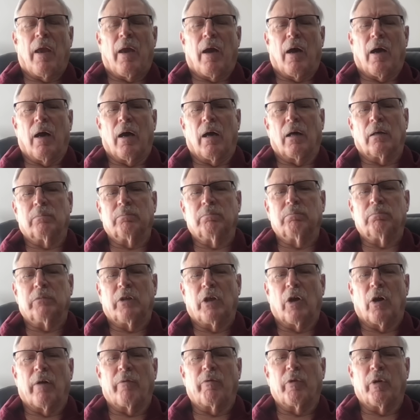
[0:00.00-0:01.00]
uh,
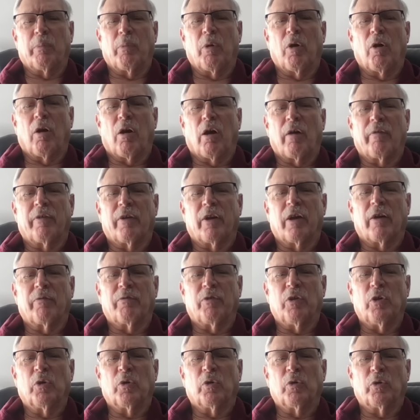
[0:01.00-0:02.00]
you know, have we burned off enough
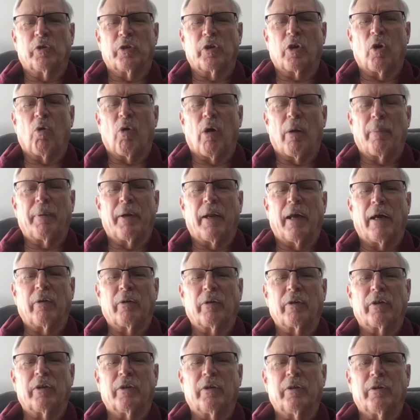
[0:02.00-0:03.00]
fuel to go up in
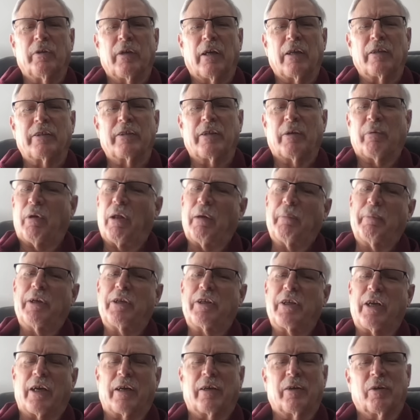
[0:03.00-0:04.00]
altitude? And I'd say, well, let me
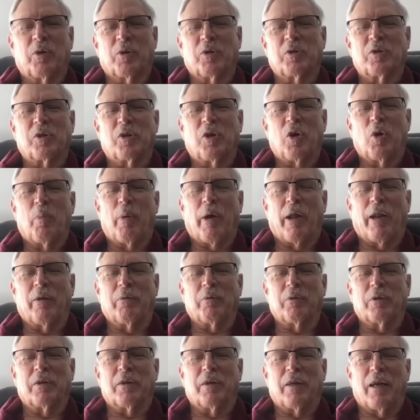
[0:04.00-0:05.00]
check. And of course, the
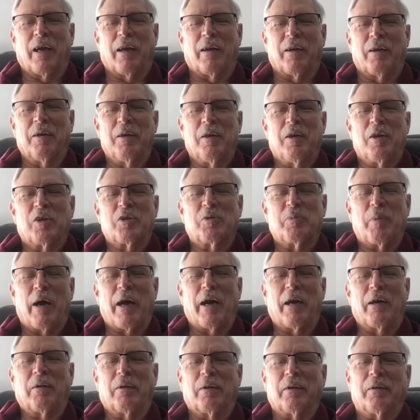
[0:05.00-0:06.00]
co-pilot would kind of
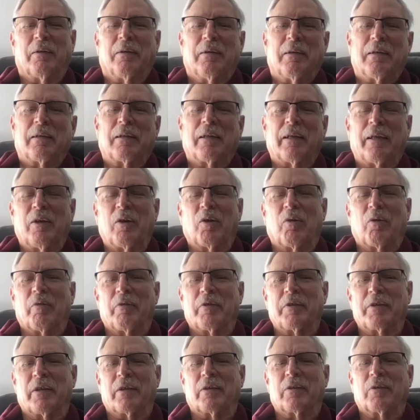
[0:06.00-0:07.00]
smile and lean over
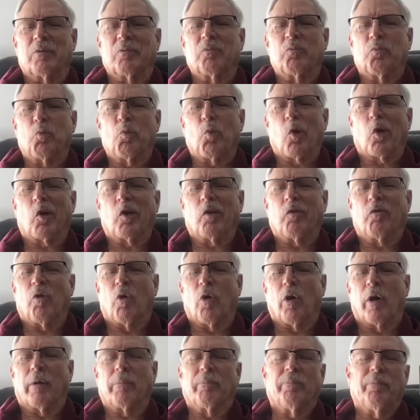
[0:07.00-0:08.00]
and says, we're good
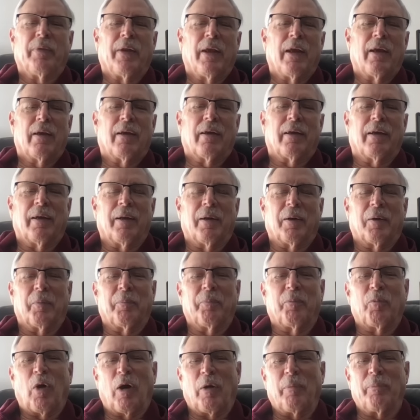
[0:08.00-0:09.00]
for it. You know,
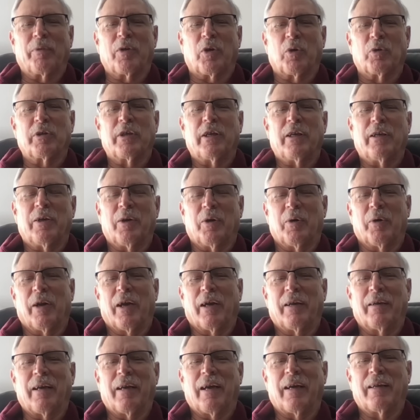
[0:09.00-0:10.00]
well, of course he knew, and
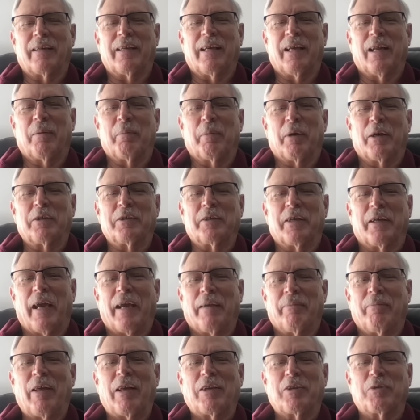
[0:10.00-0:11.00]
I'd, I'd kid him. I said,
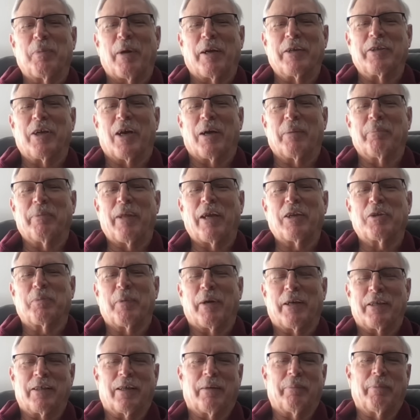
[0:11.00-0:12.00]
"Hey, that's my job. That's
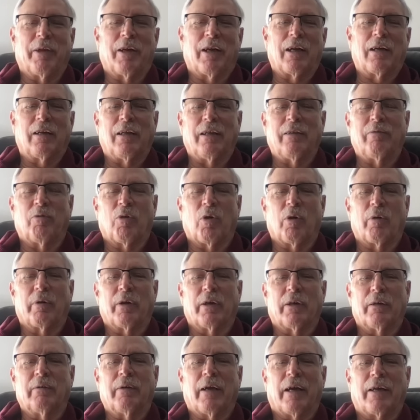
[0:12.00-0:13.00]
my job." And then I'd lean
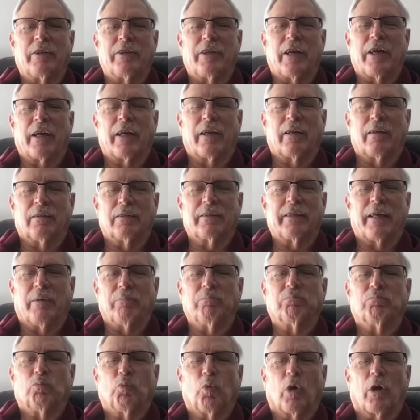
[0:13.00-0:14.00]
forward, I'd check it, and say,
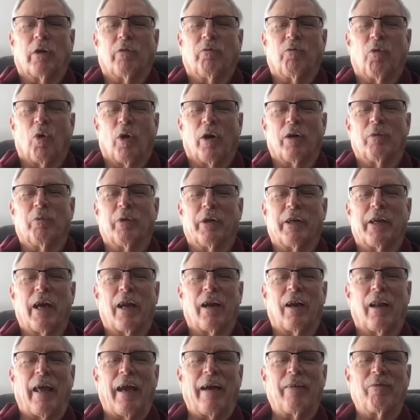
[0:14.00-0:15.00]
"We're good for it," and we'd
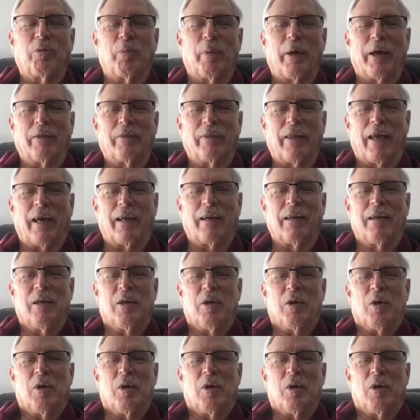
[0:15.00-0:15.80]
kind of laugh about that.